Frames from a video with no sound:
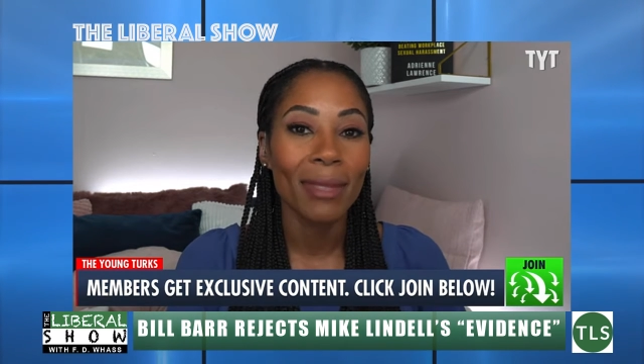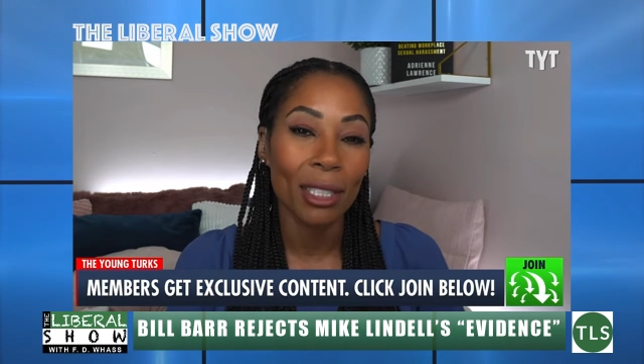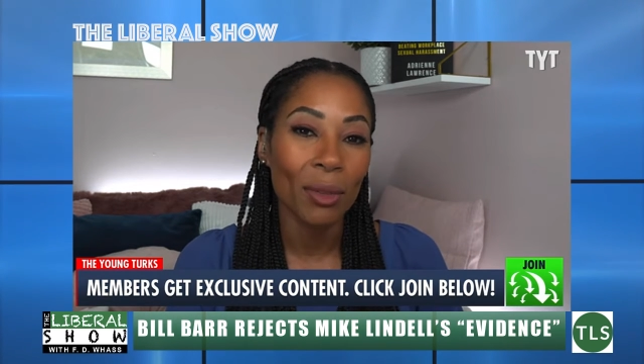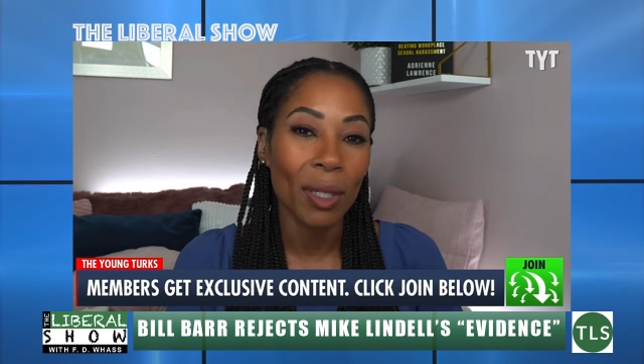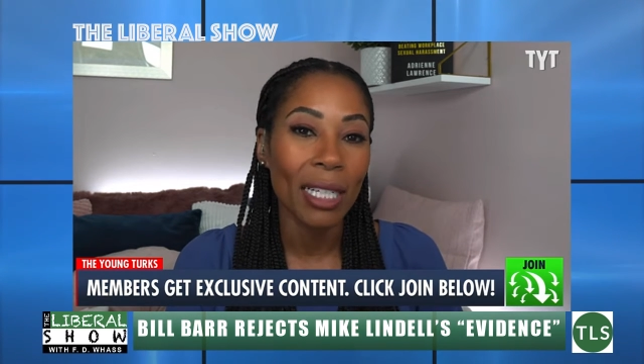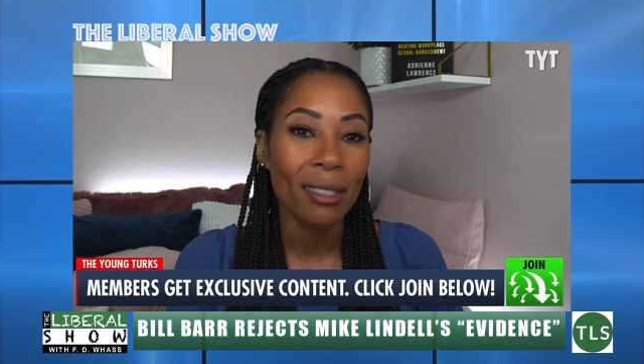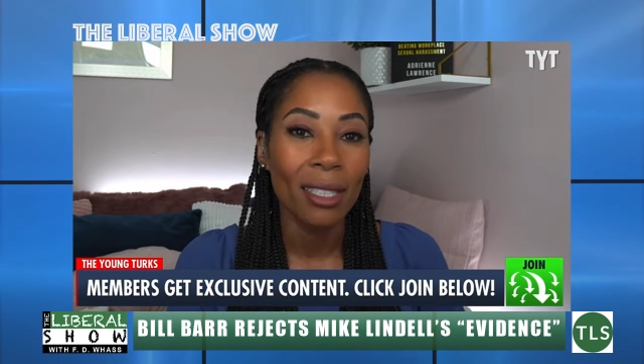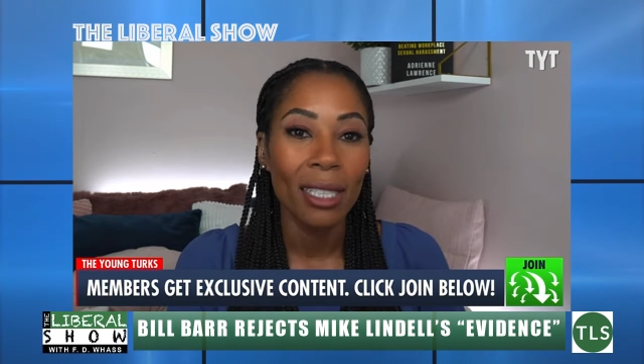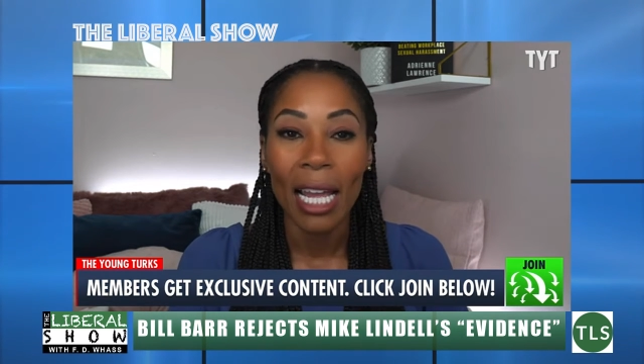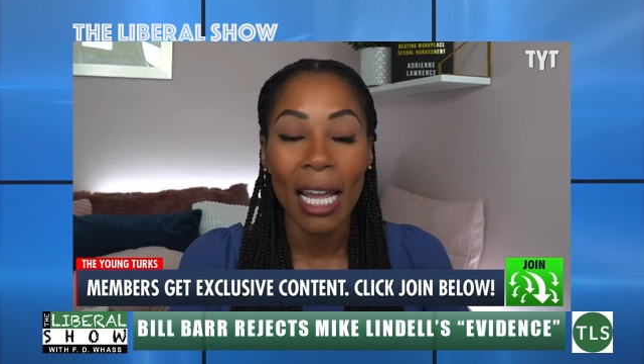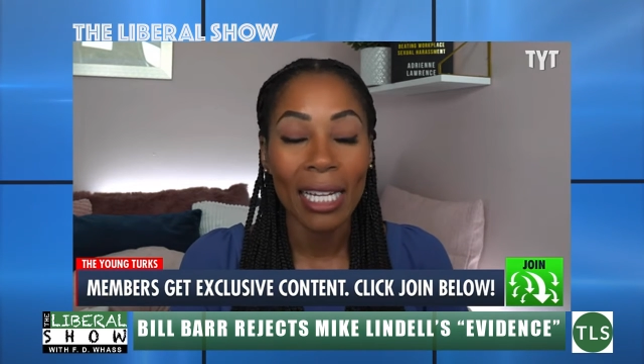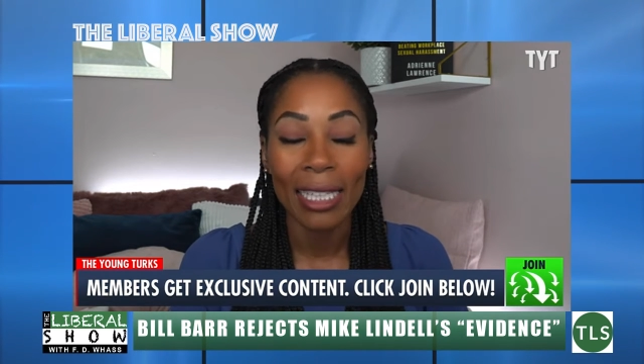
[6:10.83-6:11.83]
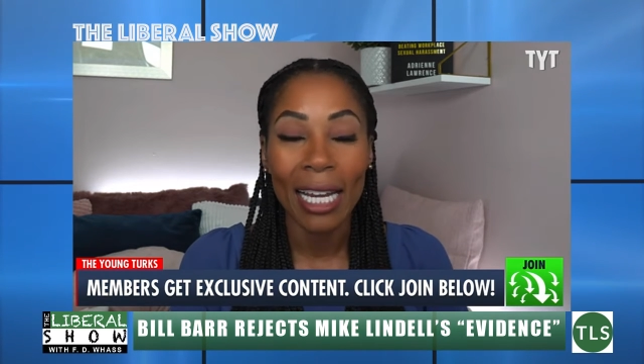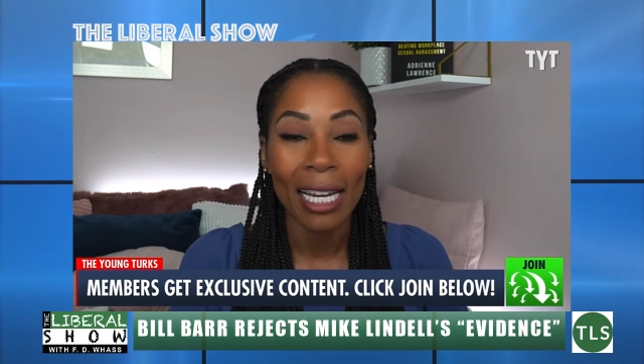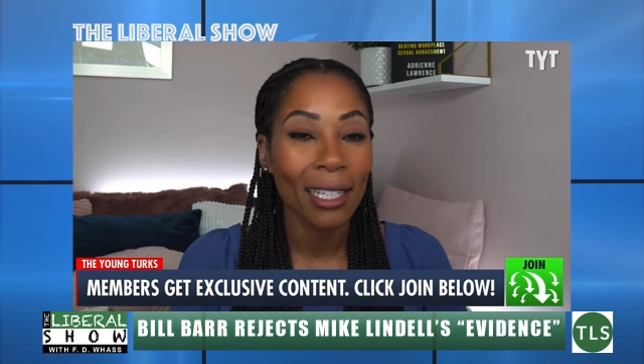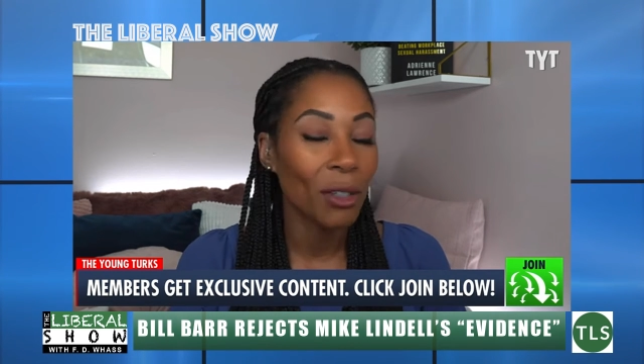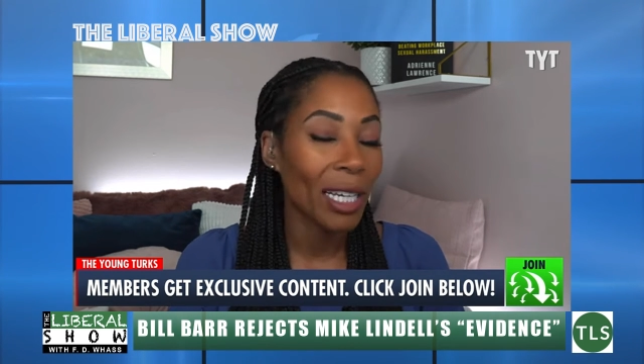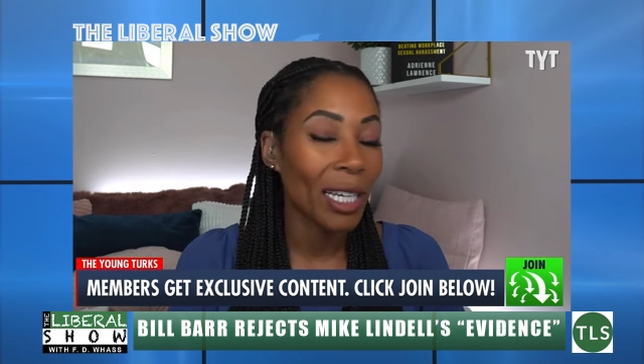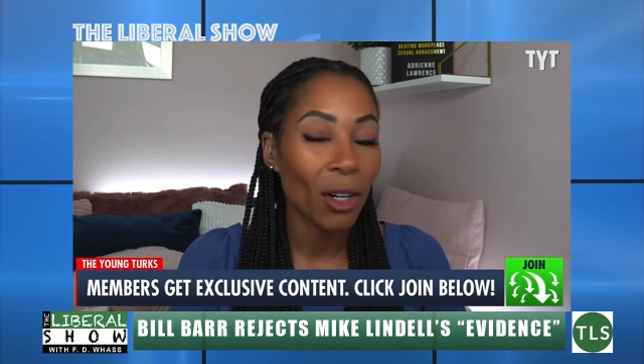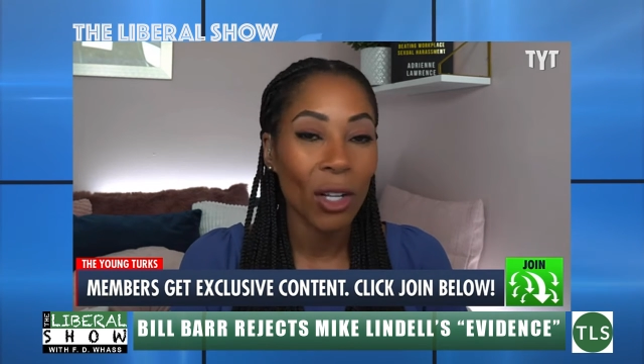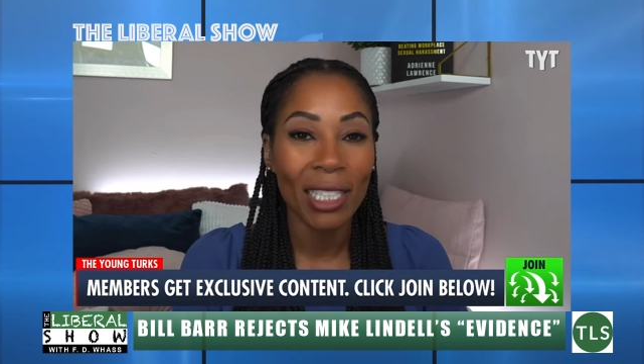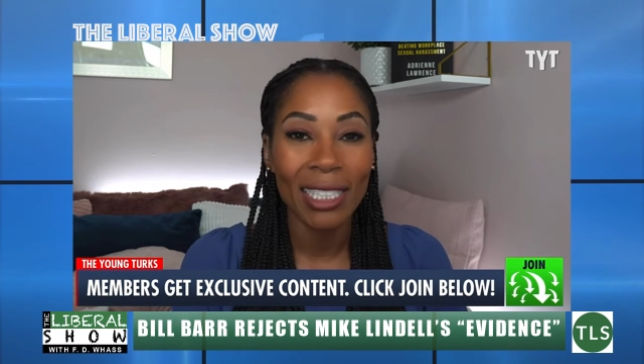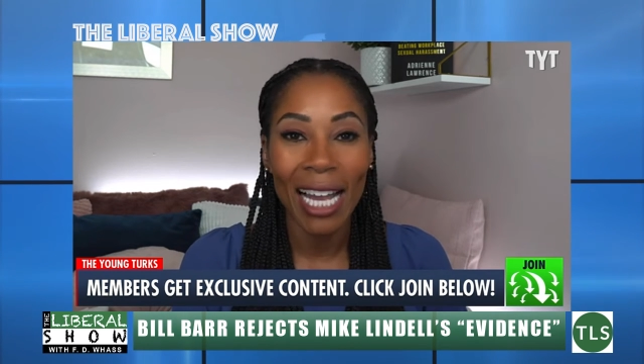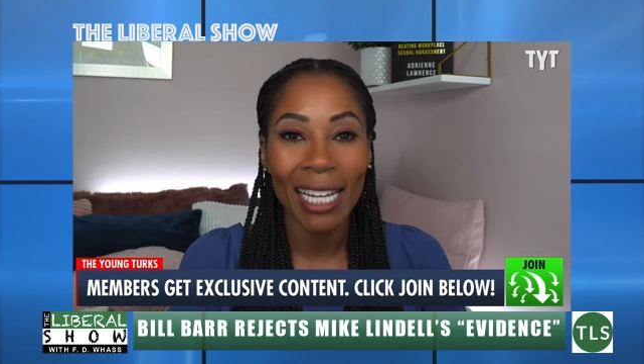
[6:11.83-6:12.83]
That's right. And that it'll get
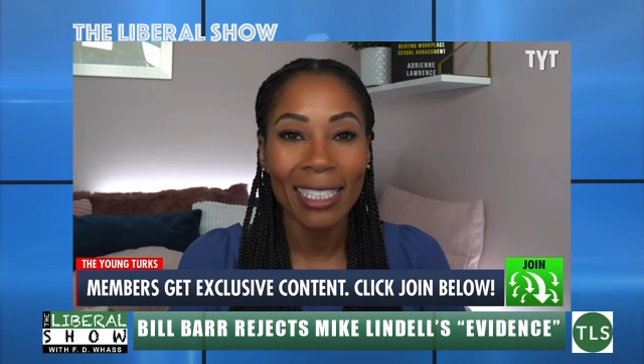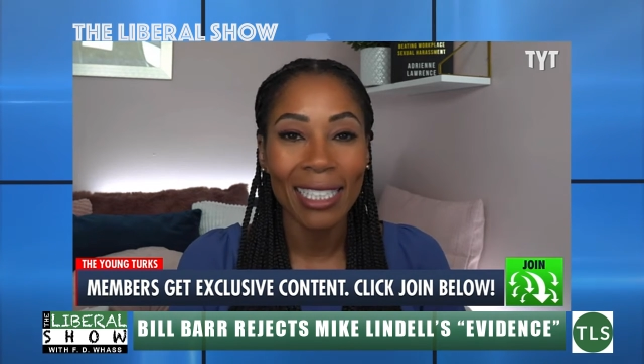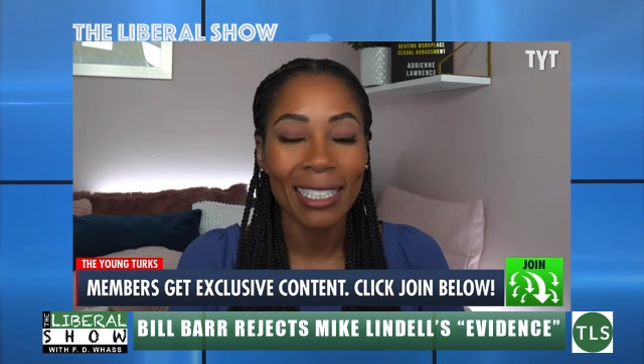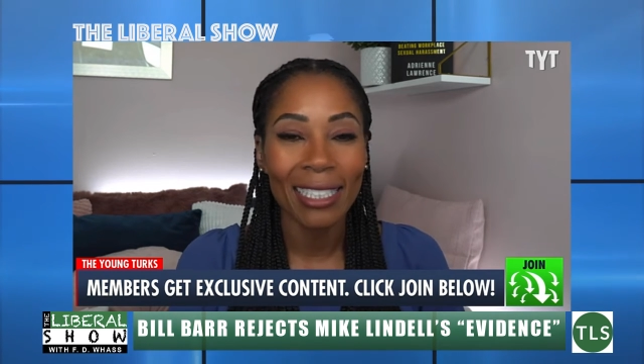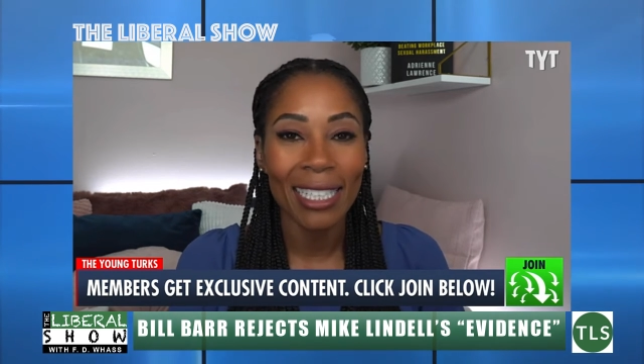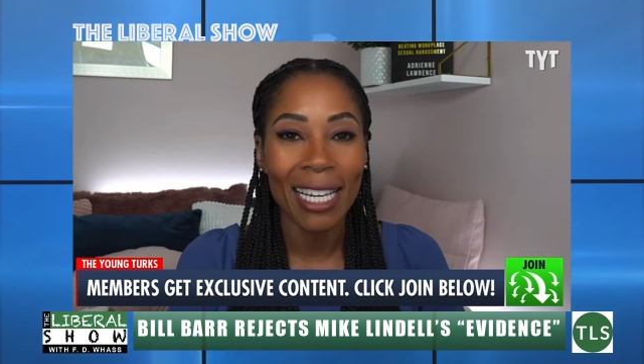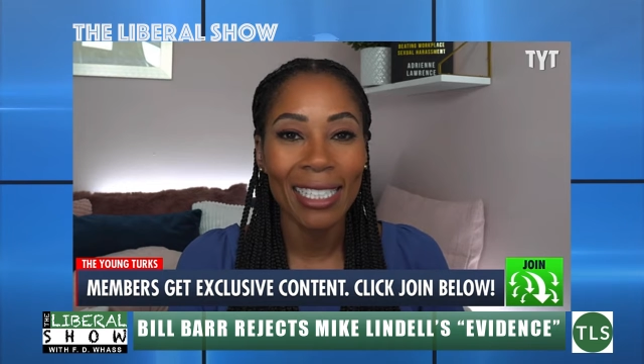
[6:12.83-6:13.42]
all his assets,